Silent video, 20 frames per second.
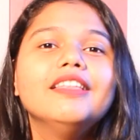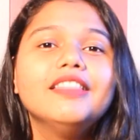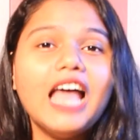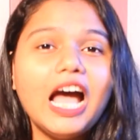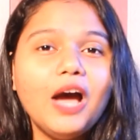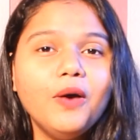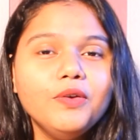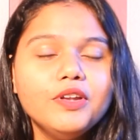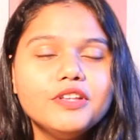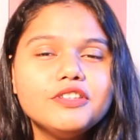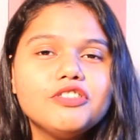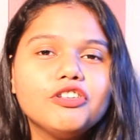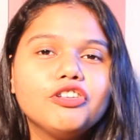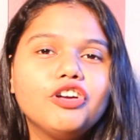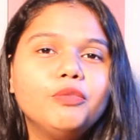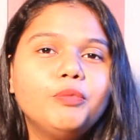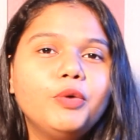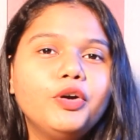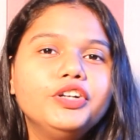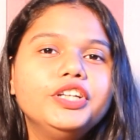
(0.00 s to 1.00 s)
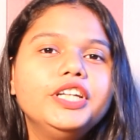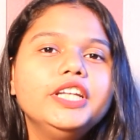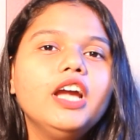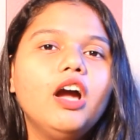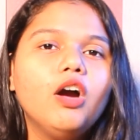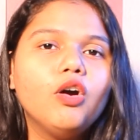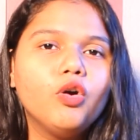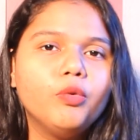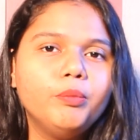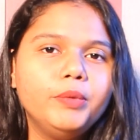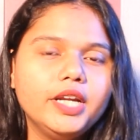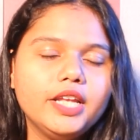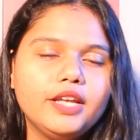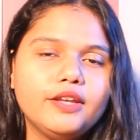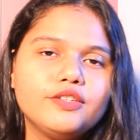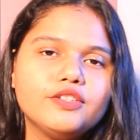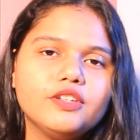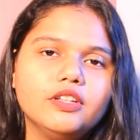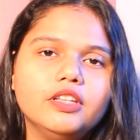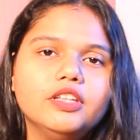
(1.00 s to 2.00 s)
Now let's talk about the
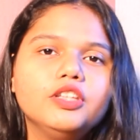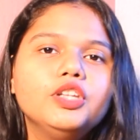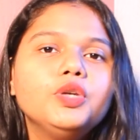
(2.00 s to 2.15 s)
accommodation.